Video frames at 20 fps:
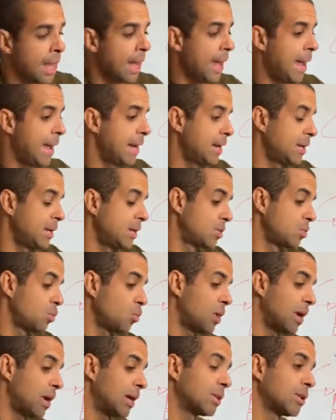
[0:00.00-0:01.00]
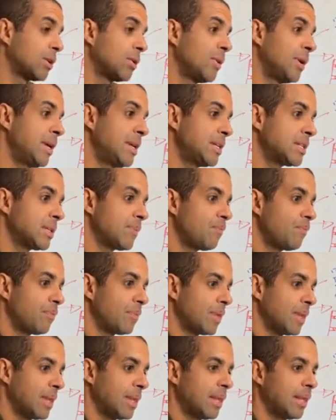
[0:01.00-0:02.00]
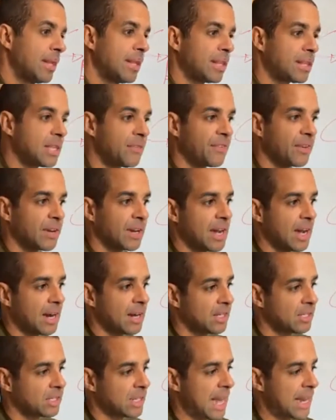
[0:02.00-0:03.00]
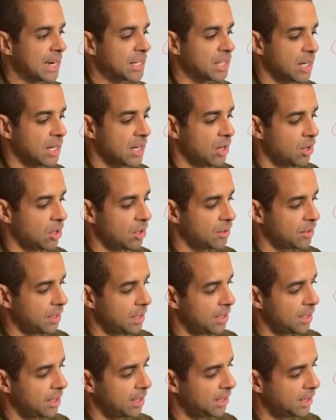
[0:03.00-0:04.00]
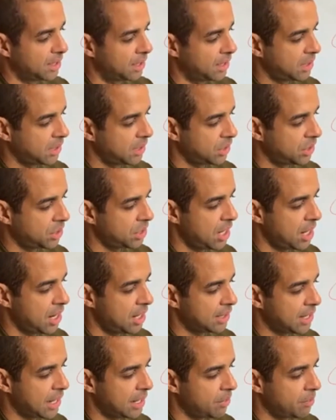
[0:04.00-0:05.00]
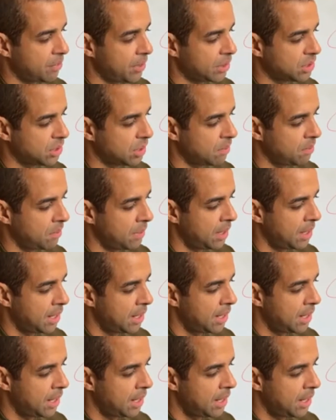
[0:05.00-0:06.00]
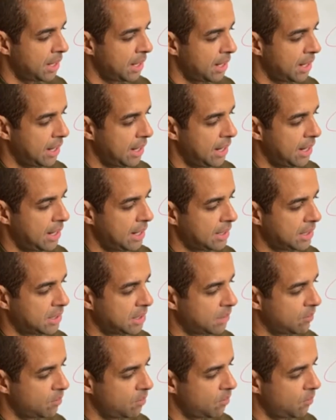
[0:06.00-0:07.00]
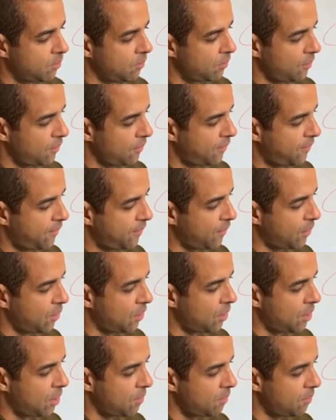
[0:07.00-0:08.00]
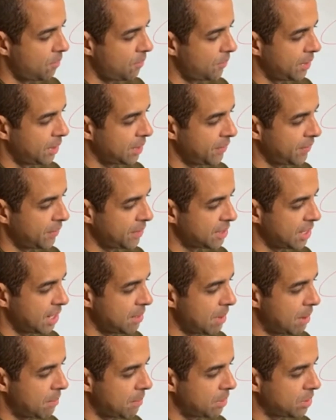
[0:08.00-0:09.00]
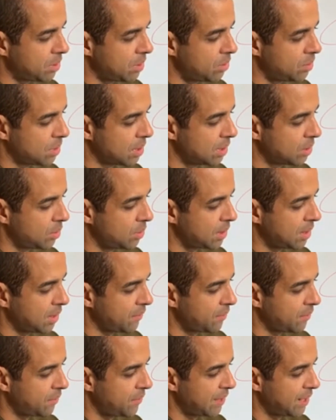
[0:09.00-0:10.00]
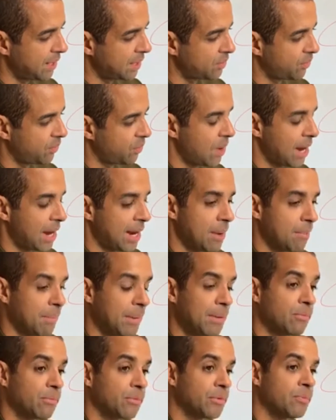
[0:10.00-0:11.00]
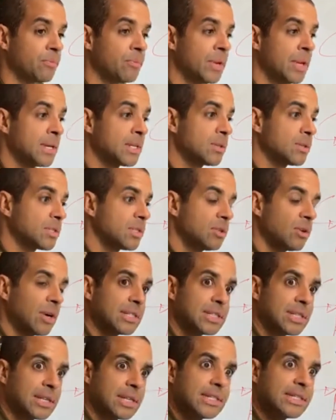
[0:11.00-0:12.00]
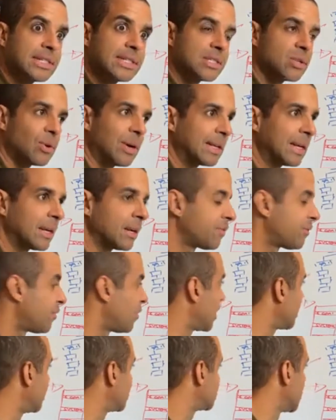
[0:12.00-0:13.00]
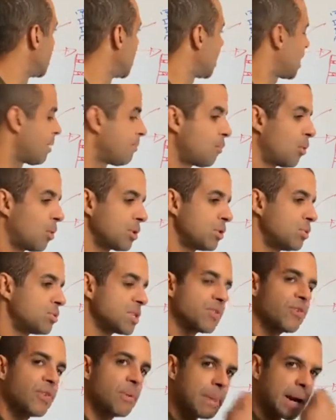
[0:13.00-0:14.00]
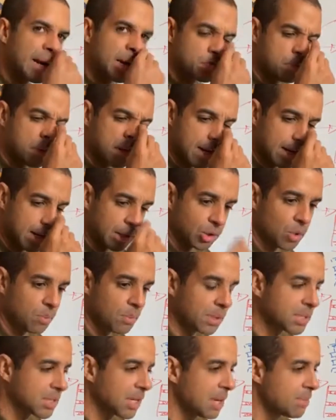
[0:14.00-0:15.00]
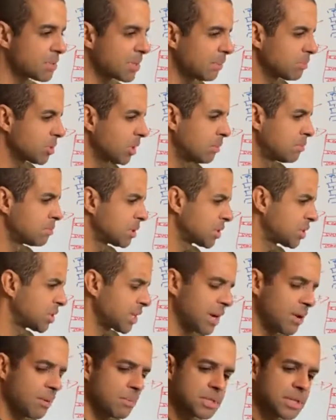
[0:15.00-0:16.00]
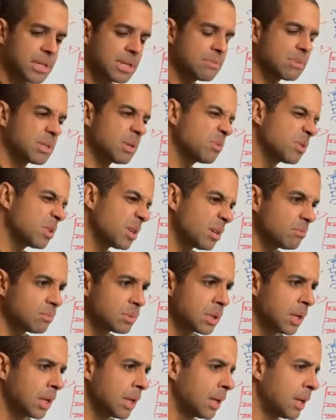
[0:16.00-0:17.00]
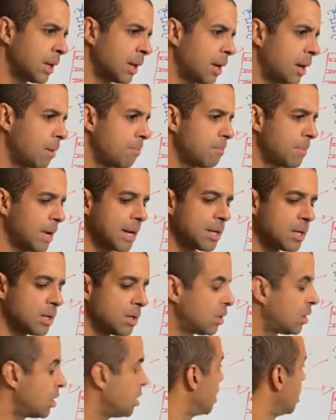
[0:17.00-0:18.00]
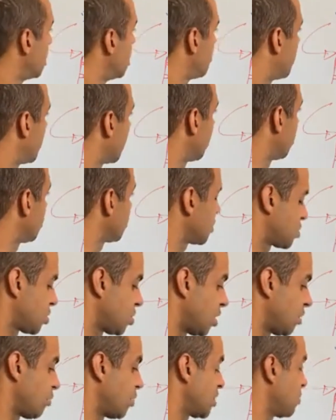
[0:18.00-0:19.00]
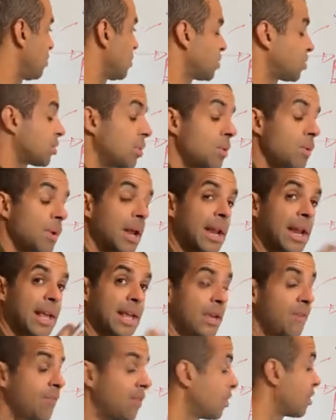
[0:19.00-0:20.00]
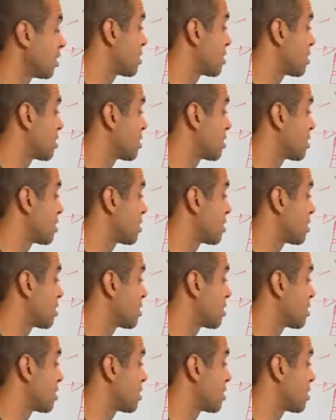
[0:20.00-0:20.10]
And what I do is, the different colours actually on this chart down the bottom is for the different team members who's going to do the different things throughout that month. So it's nice and easy to identify this. I more use this for management than I do my team. Sometimes I share it with my team, sometimes I may not. But along the top, what you want to do, if you're